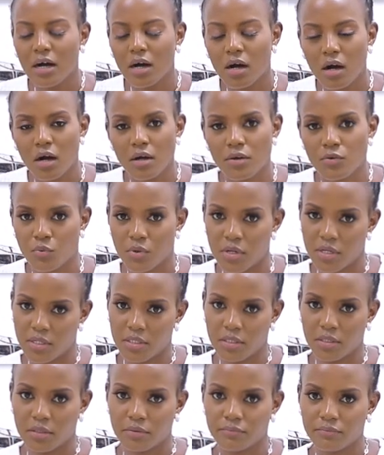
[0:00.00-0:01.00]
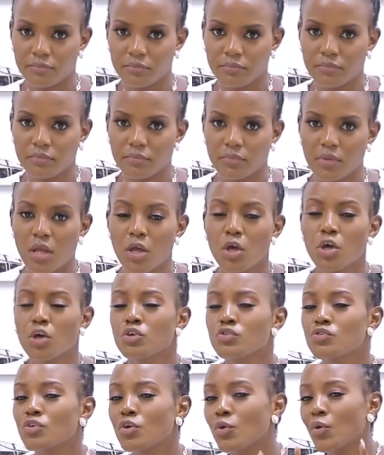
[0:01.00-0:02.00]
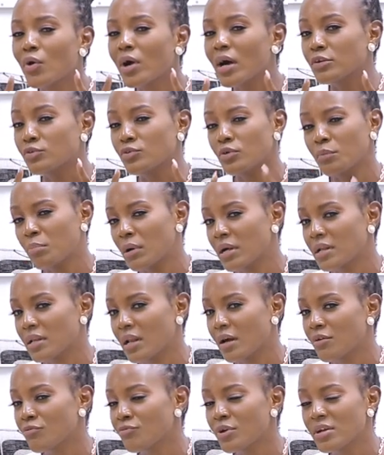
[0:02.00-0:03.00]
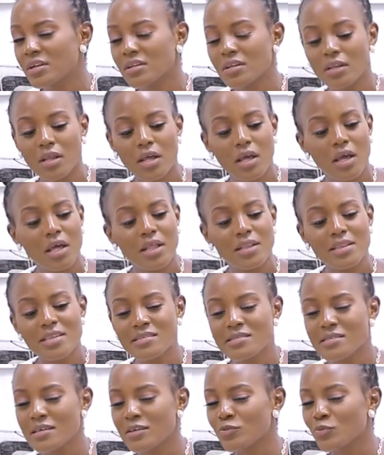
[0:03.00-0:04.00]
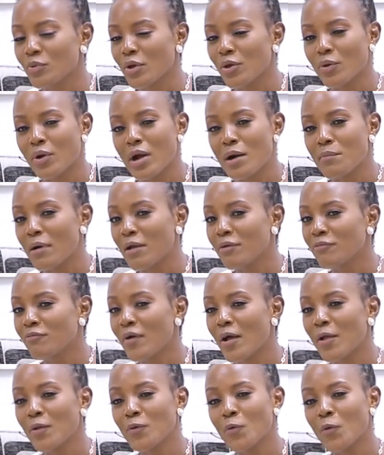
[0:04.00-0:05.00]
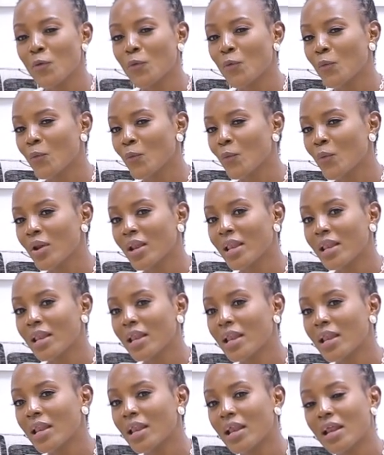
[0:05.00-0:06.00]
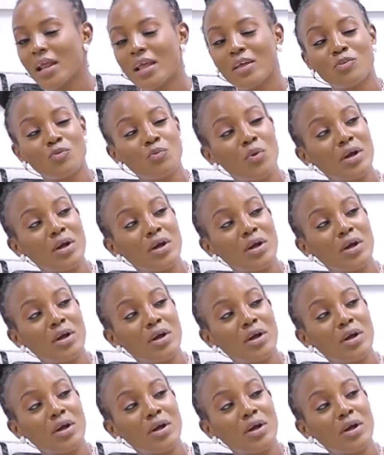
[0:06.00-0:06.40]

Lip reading: hardworking. So look at your partner. Friend, these things where you come and find your dude, he's